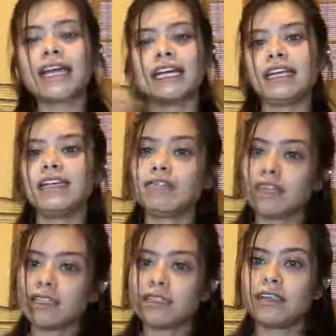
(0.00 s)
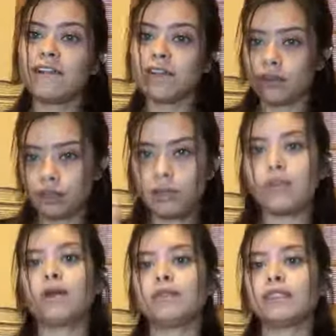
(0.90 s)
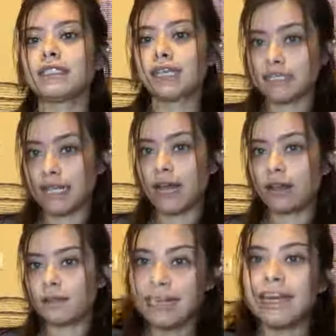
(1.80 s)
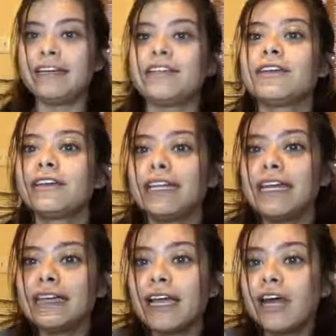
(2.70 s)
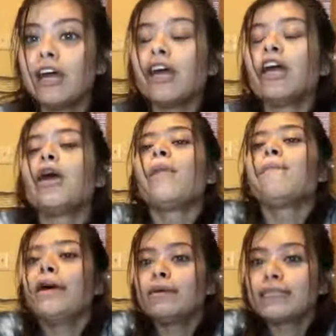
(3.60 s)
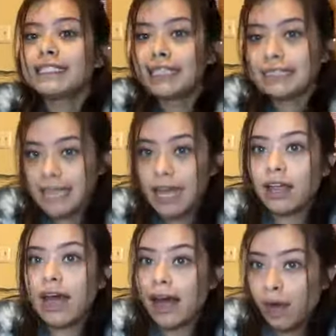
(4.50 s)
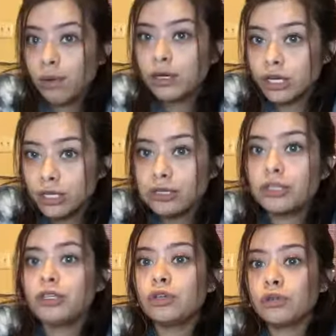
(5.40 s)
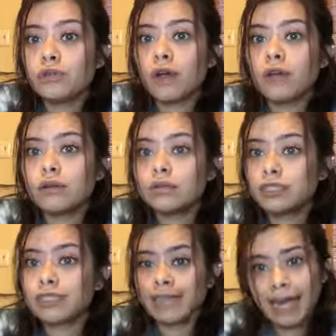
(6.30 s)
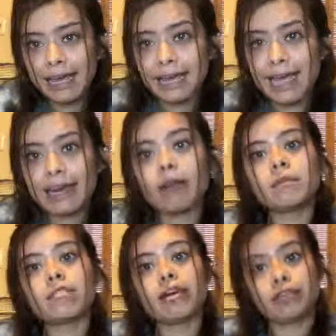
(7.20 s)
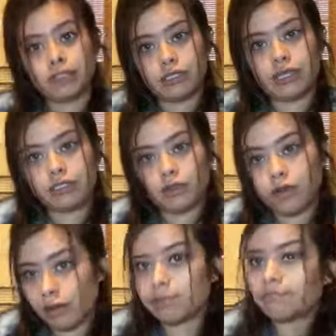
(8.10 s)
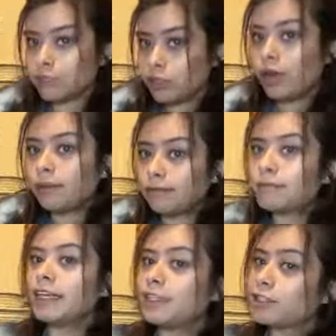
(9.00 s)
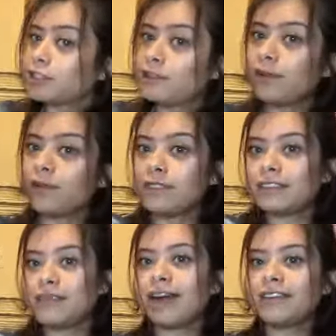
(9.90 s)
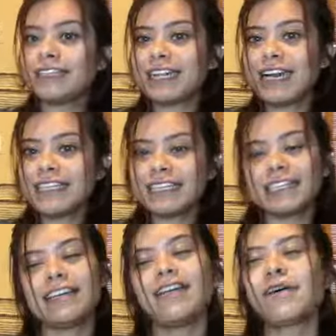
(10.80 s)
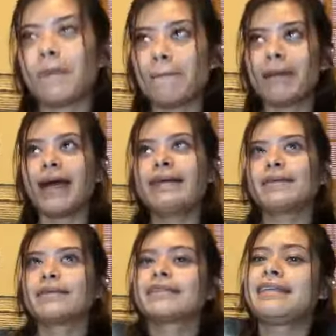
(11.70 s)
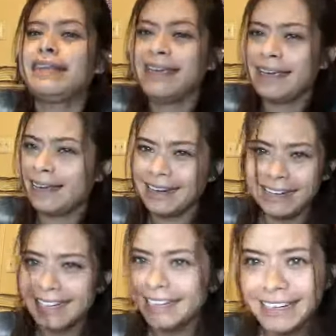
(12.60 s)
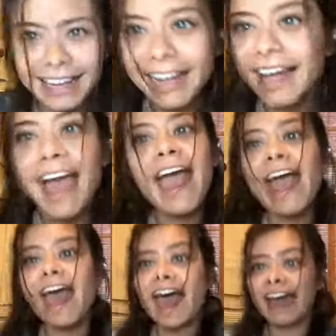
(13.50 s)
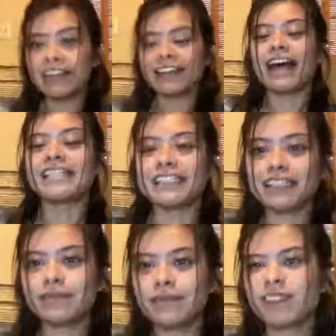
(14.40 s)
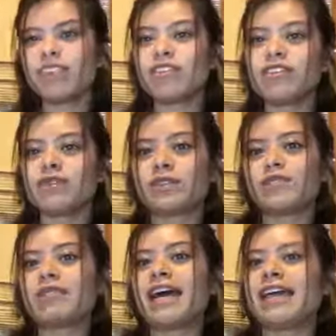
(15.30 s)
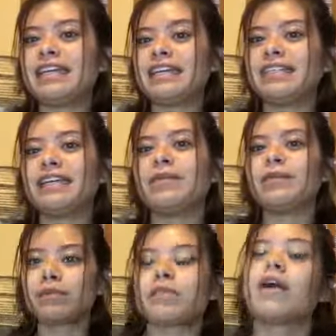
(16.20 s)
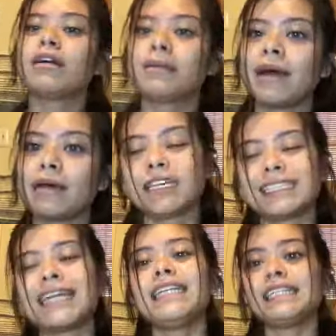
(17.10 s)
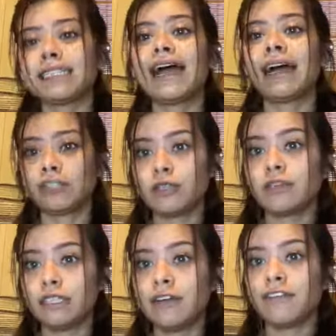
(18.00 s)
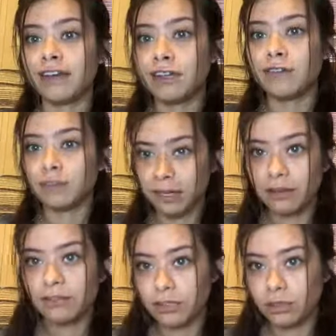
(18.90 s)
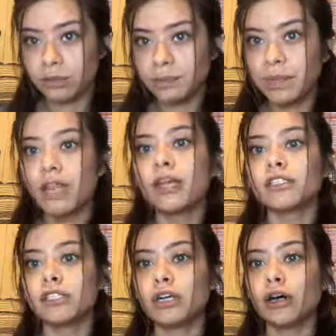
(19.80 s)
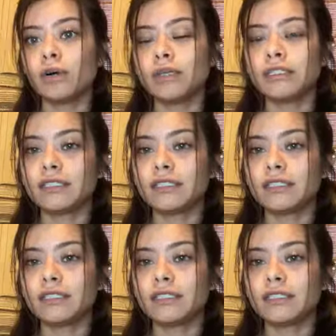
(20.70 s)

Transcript: any of that stuff, your bones can tell. Another thing, bones can tell how good you followed your diet and how much exercise you got. So let's start following some healthy diets and get our miles in. And the last thing, you know those maggots that people talk about? Scientists actually find those beneficial. So